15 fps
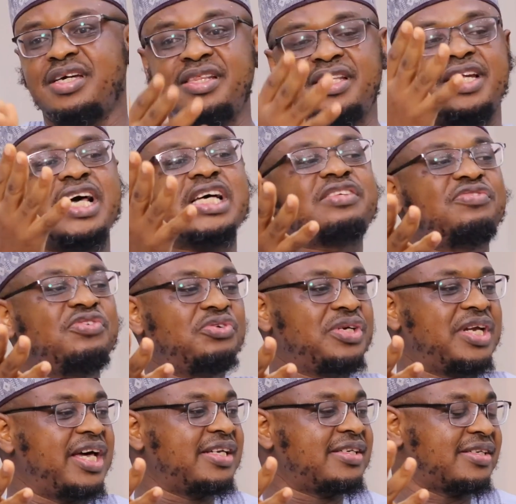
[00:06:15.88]
In the next
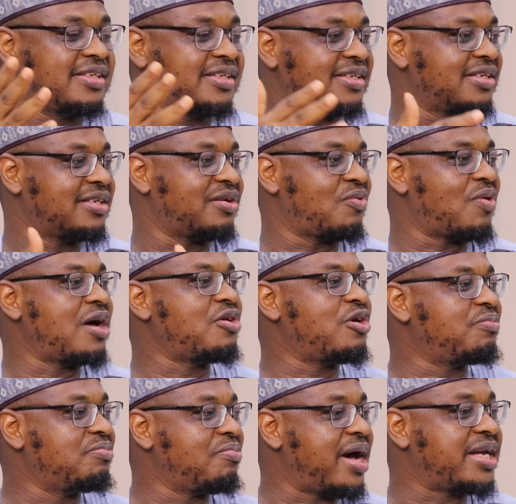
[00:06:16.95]
few days, one
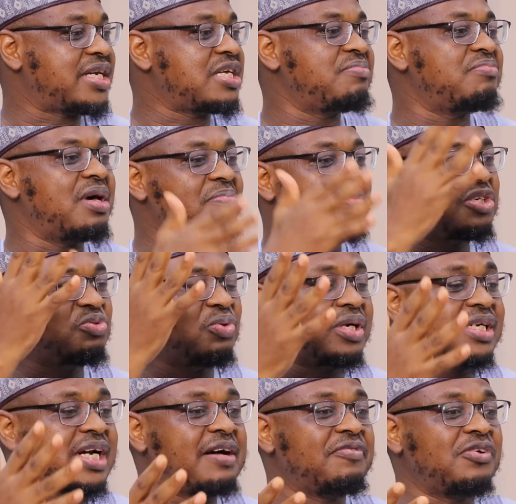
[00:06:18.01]
of my team members
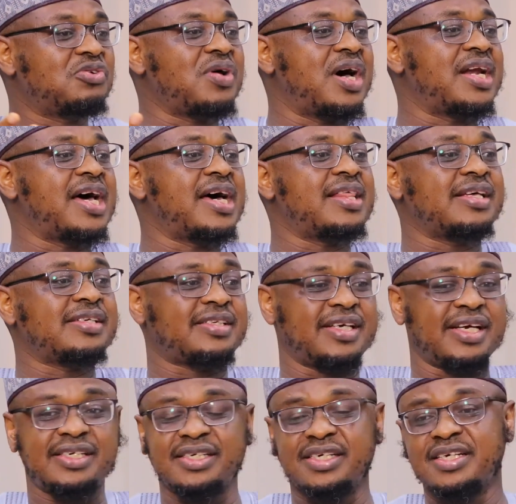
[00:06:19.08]
will travel to another
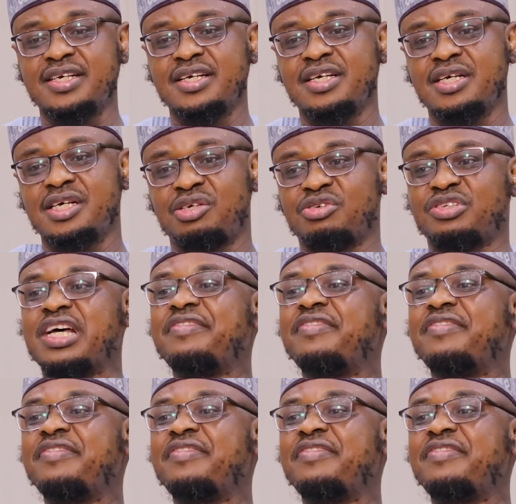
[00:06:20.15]
state to